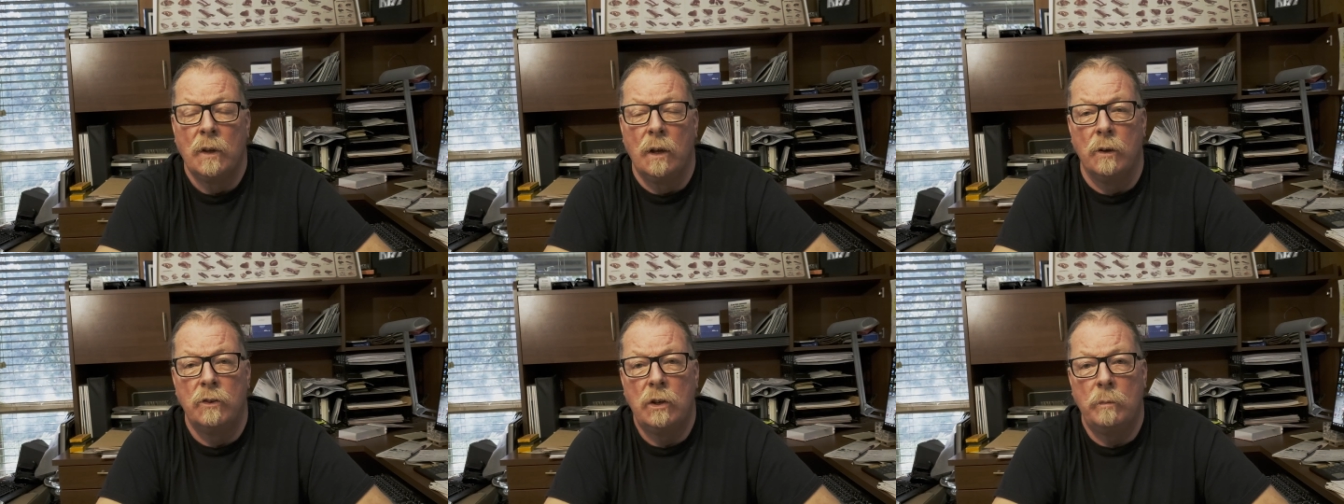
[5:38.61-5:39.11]

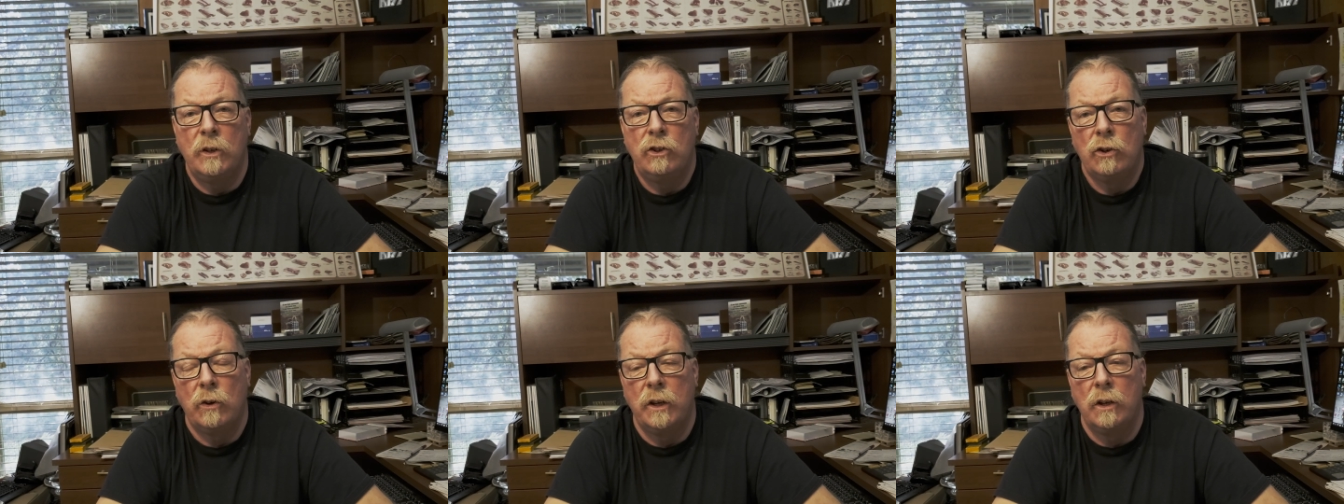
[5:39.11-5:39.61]
A
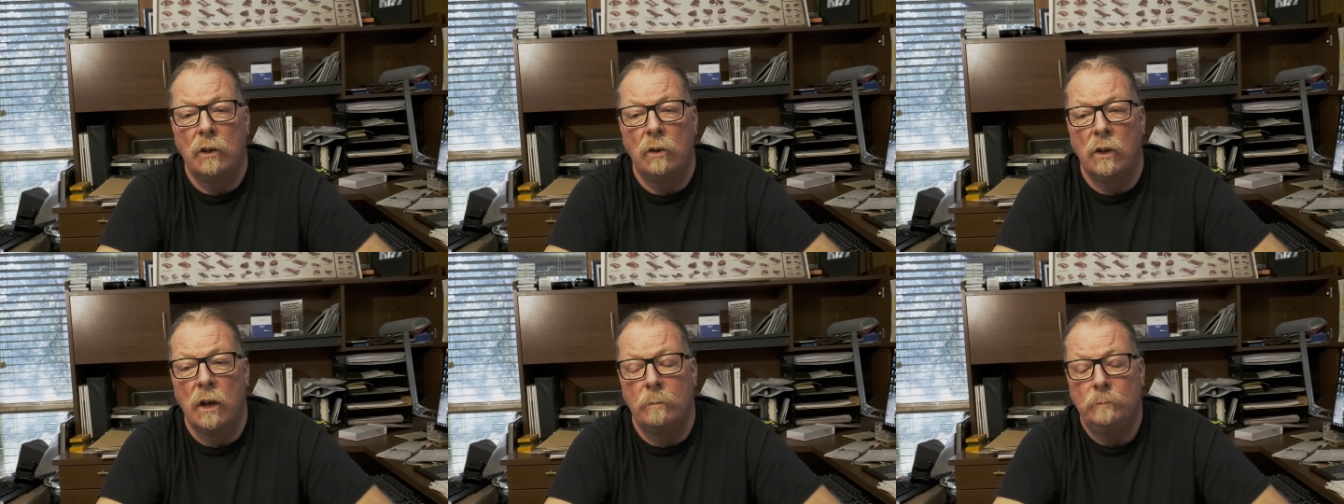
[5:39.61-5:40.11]
chimichurri, you can
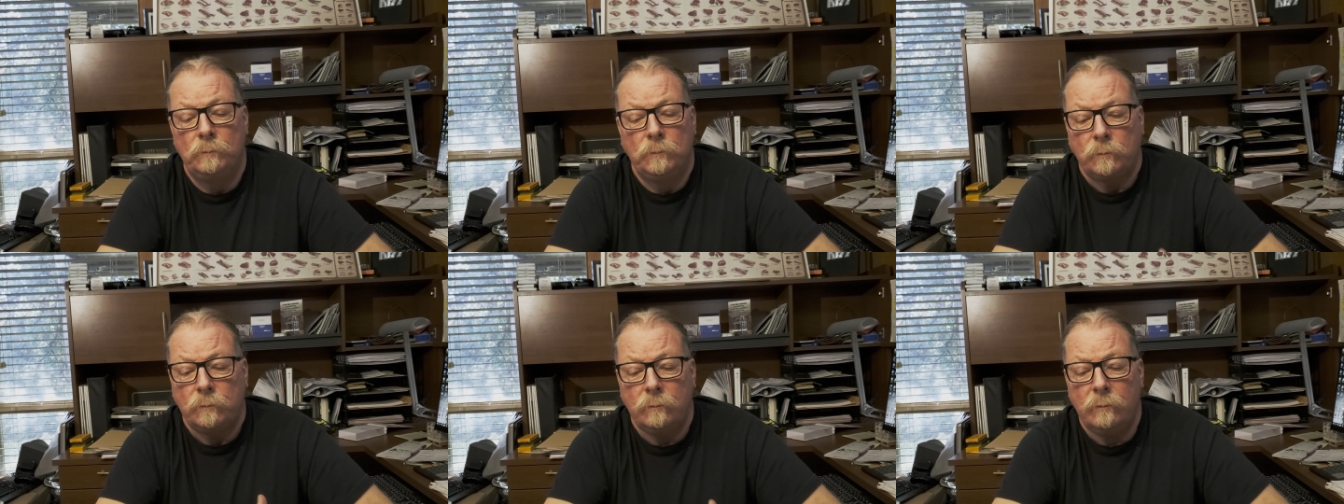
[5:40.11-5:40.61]
look up
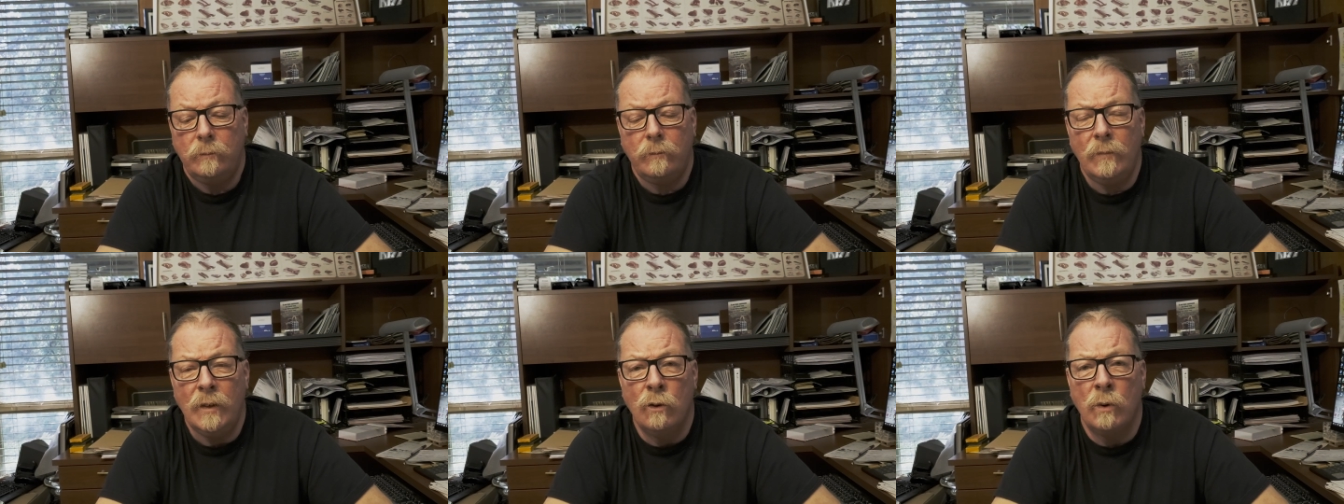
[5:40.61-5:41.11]

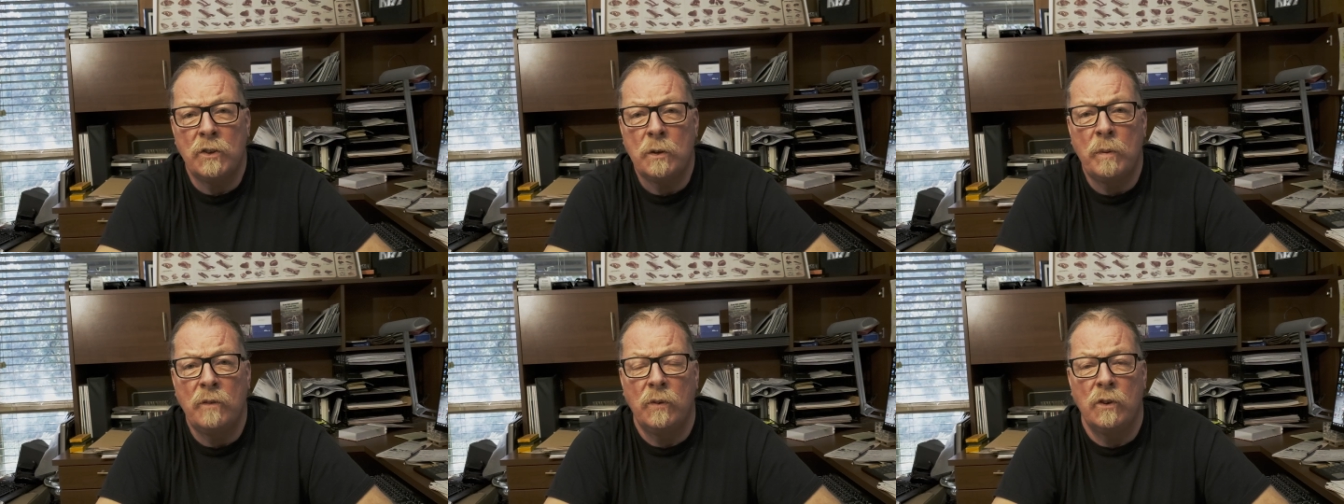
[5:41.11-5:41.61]
a
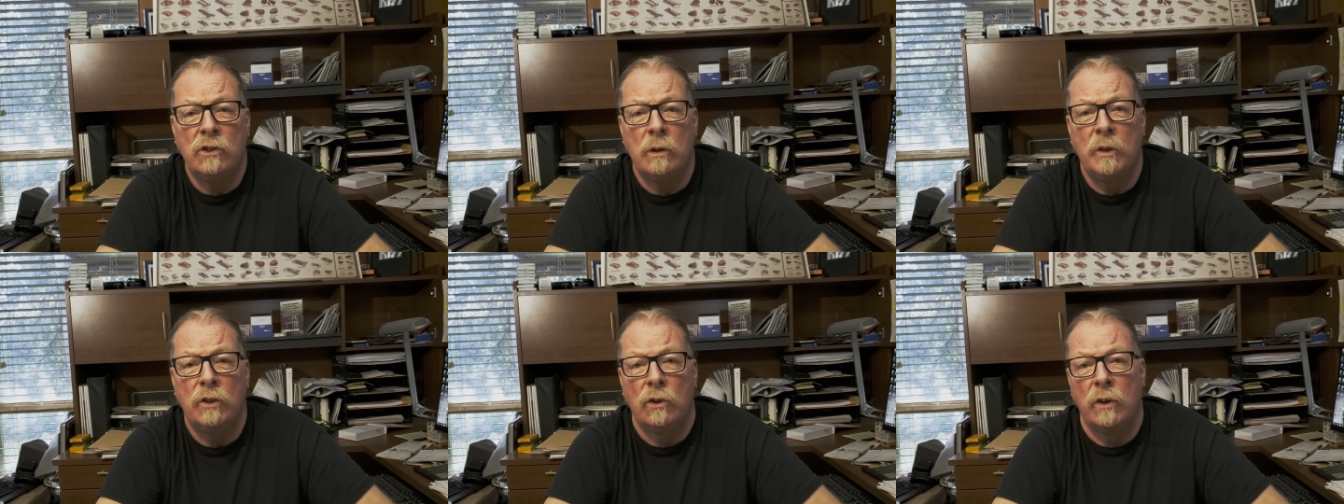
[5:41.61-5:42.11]
recipe for a
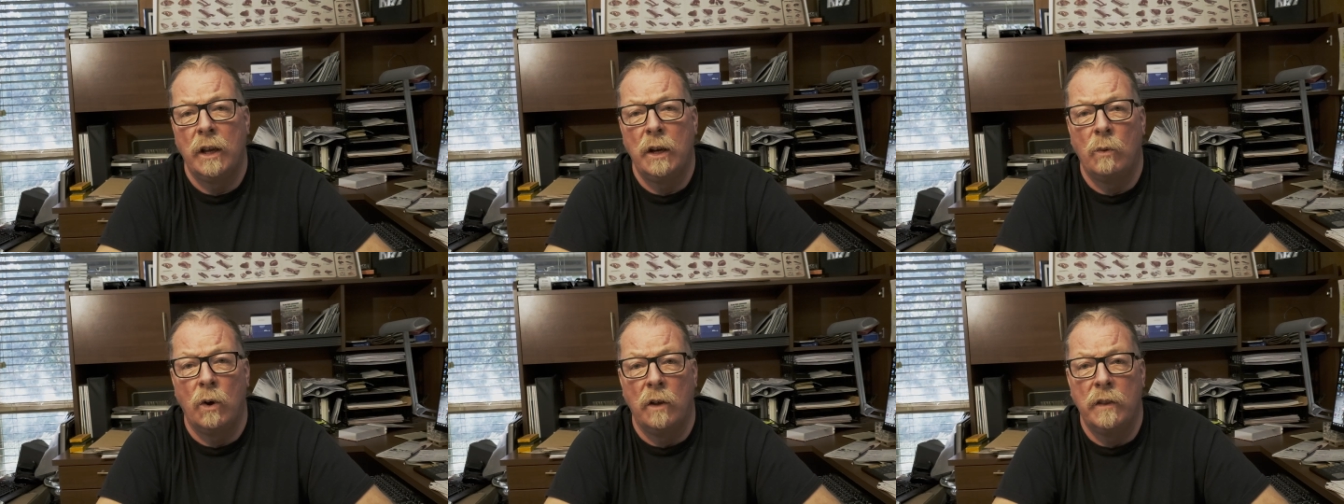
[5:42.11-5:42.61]
chimichurri
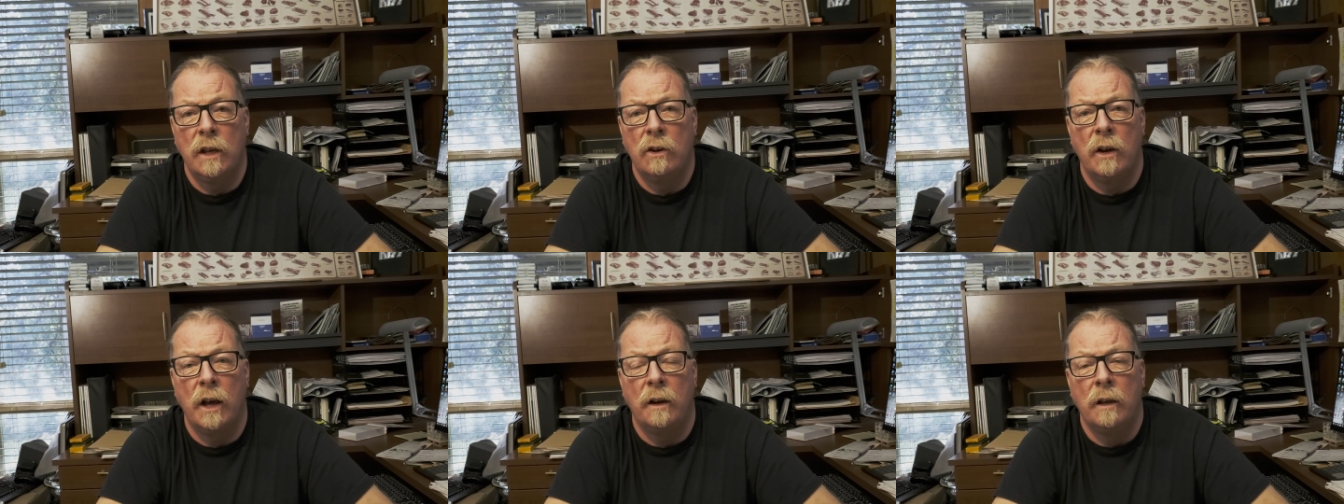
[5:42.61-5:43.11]
anywhere on the
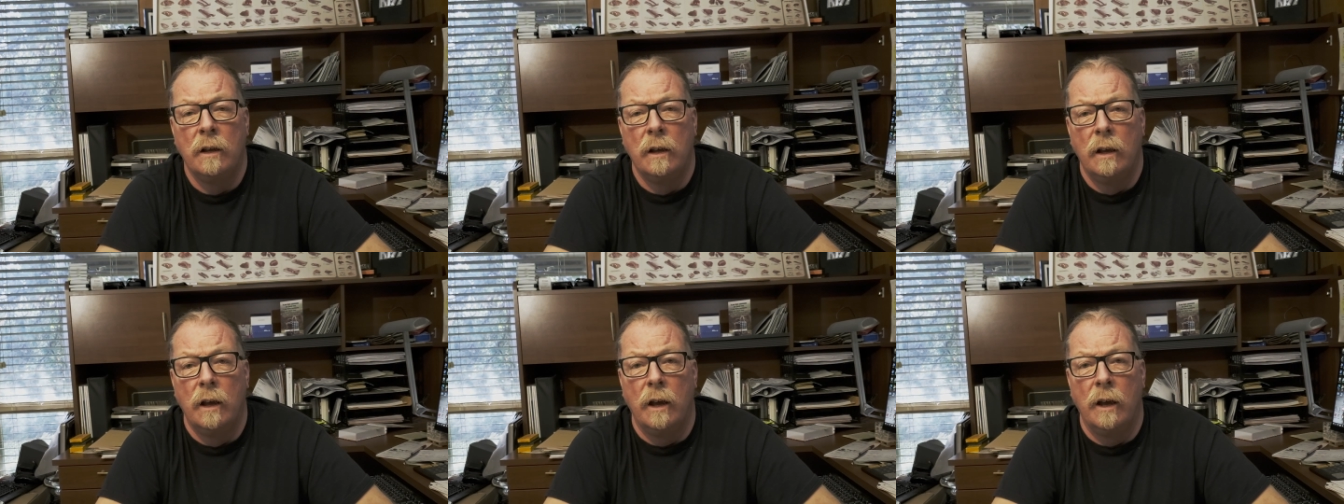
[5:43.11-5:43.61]
internet,
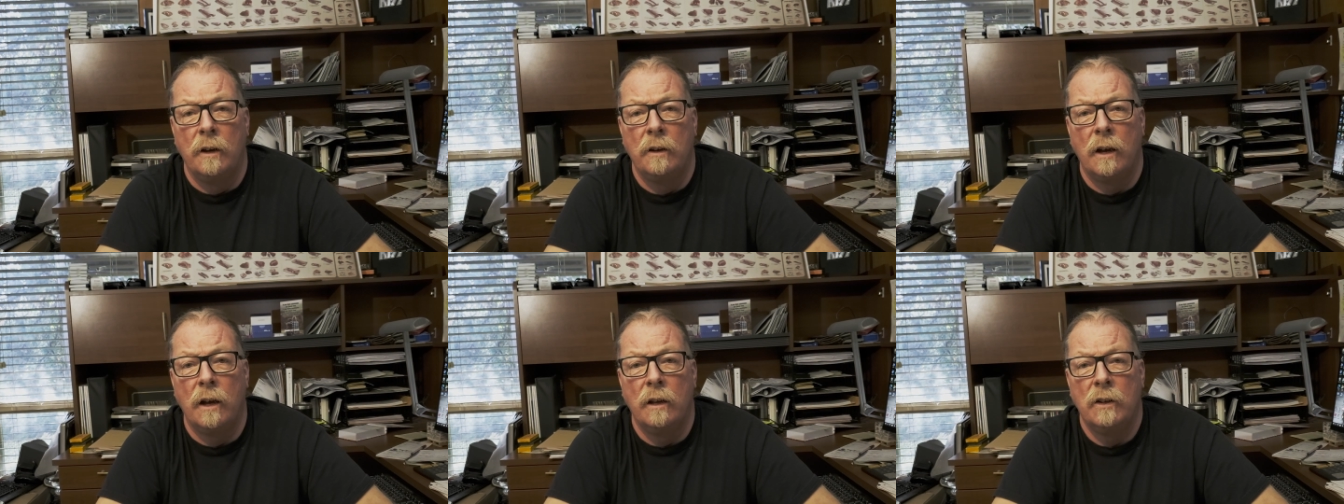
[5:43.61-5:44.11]

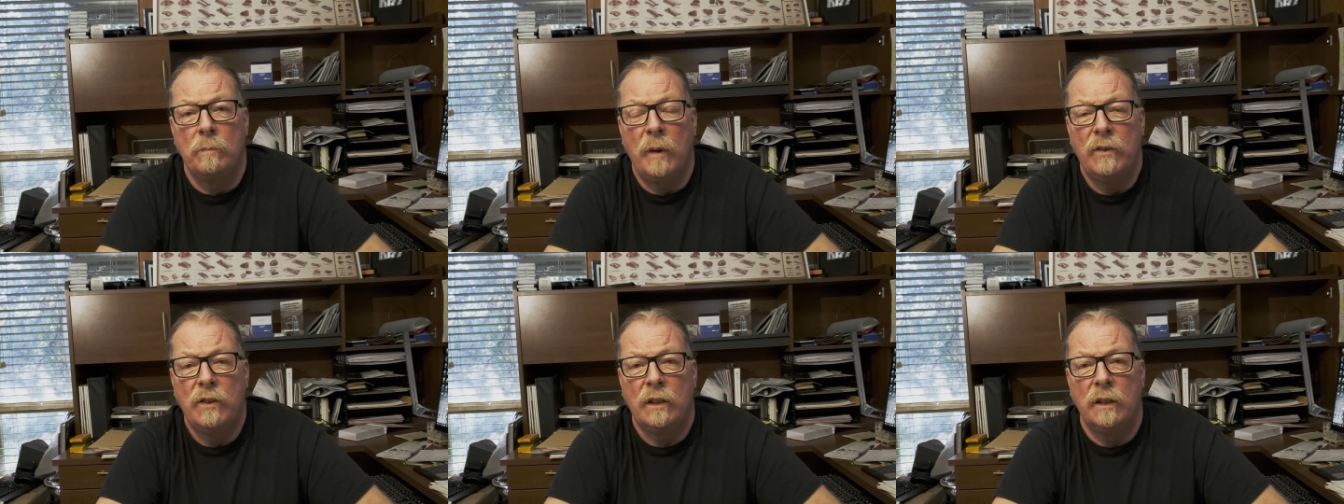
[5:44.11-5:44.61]
and uh, it's
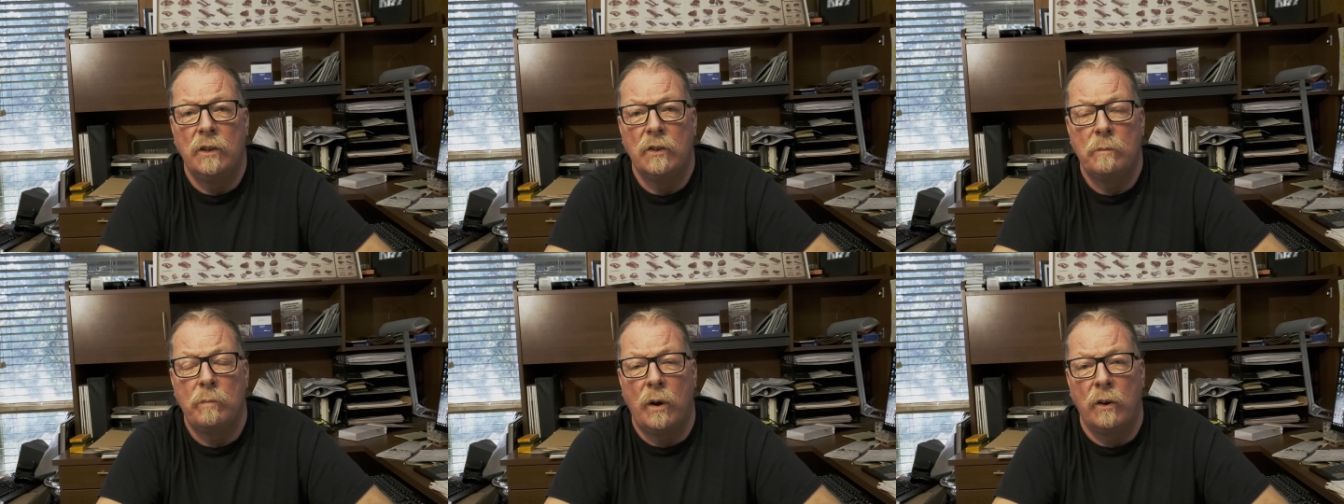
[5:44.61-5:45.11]
basically
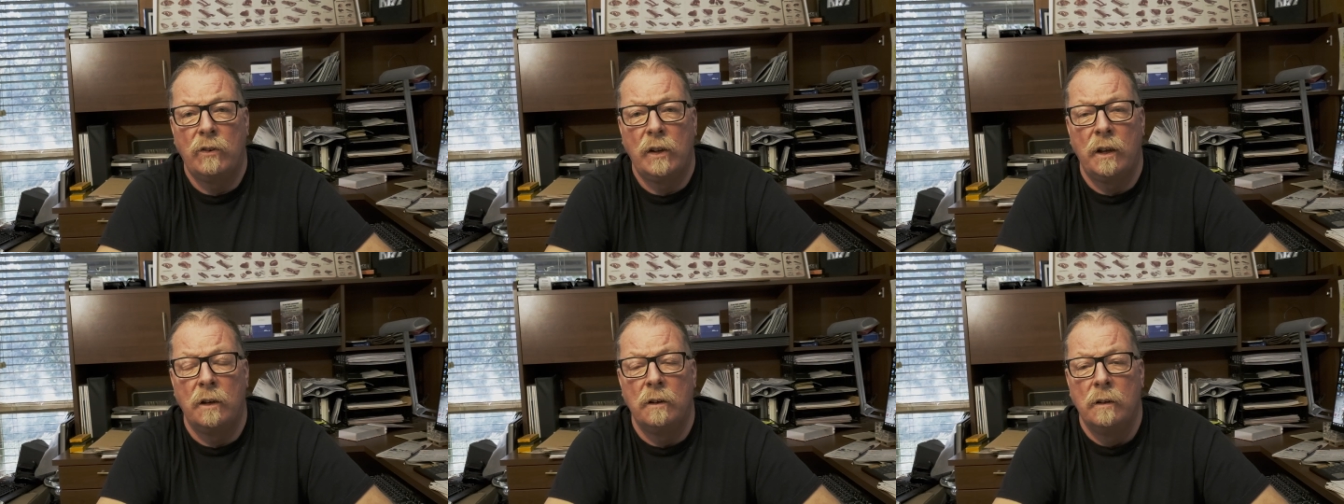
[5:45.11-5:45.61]
just a
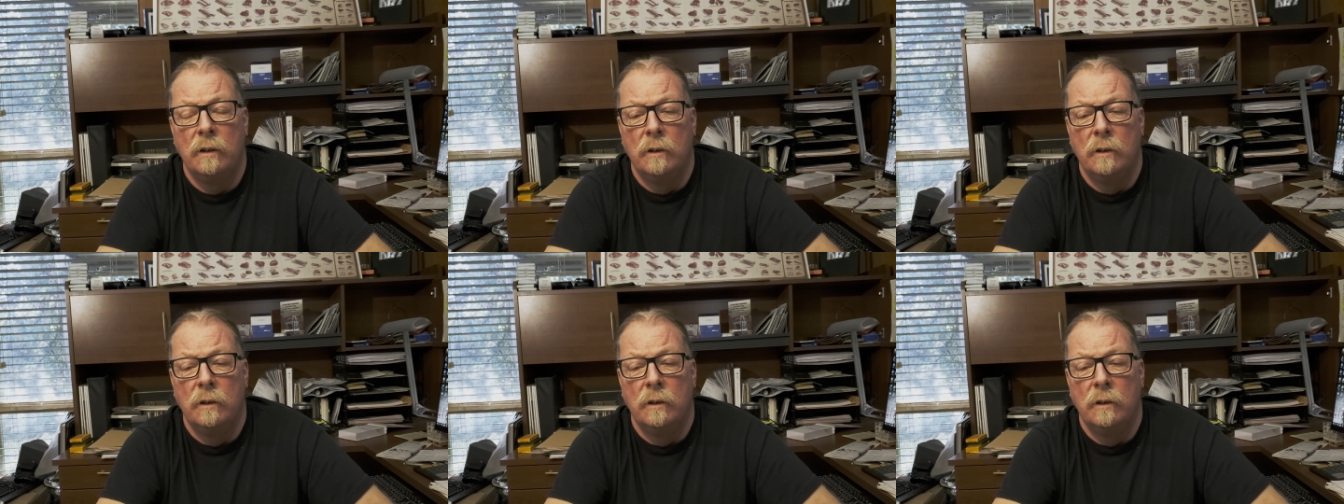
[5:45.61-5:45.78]
parsley and